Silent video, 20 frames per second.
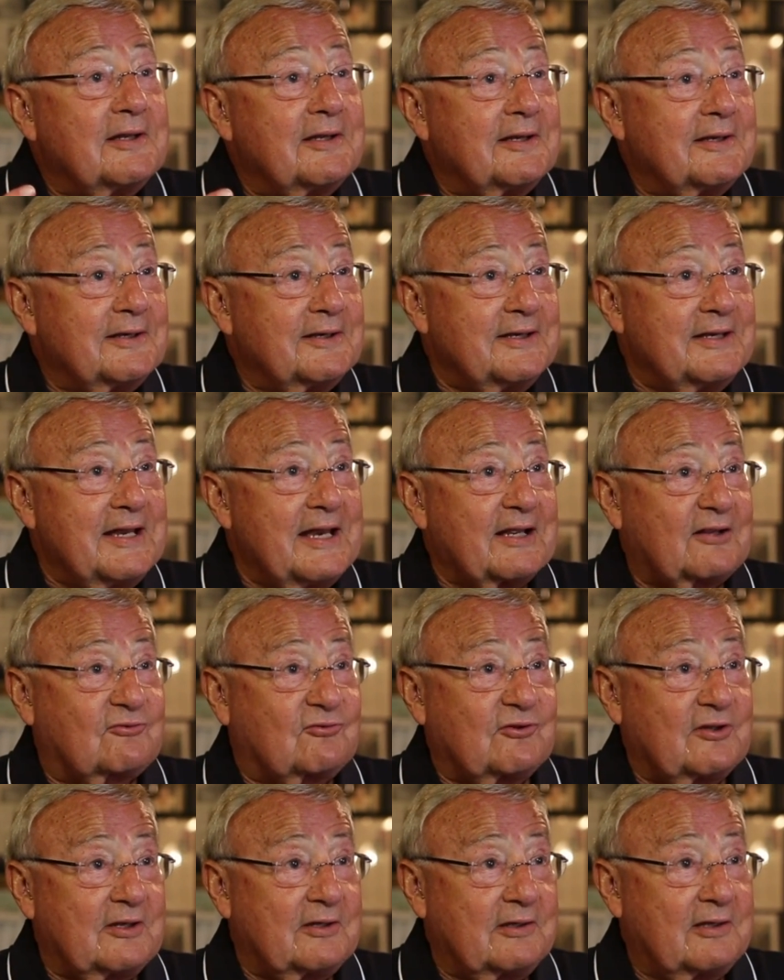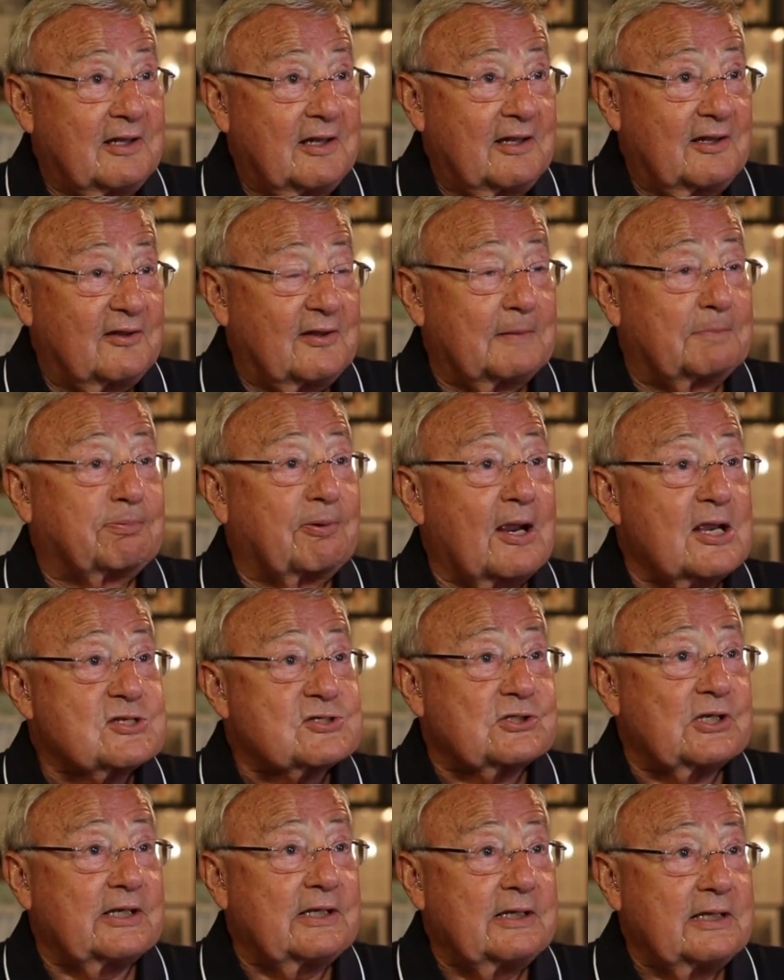Nixon, the
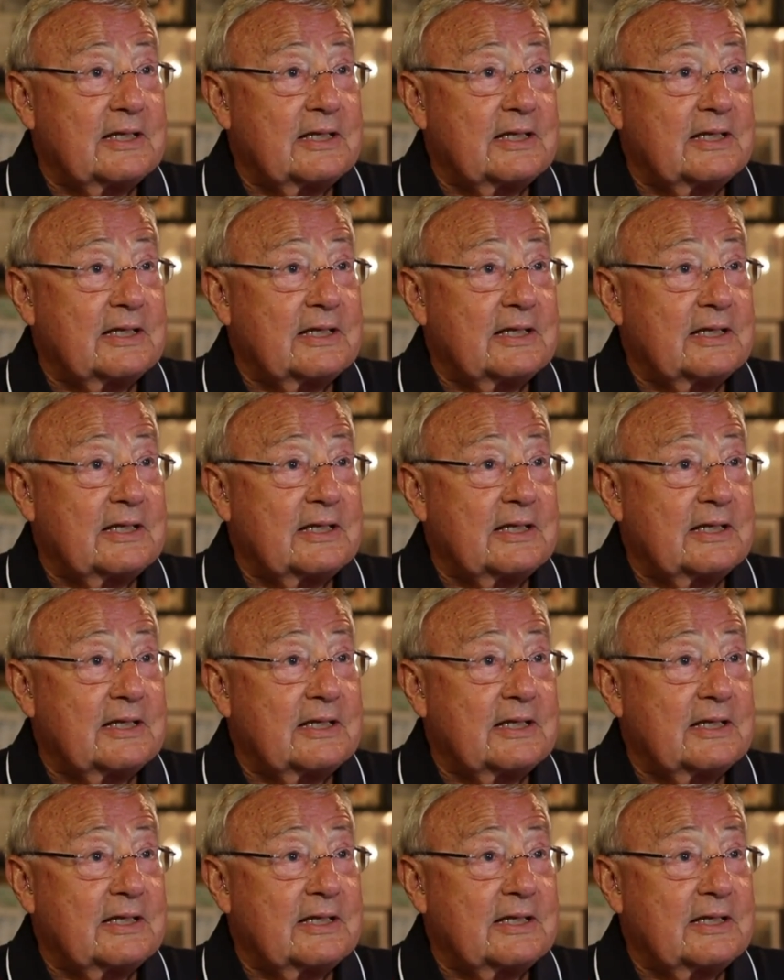president.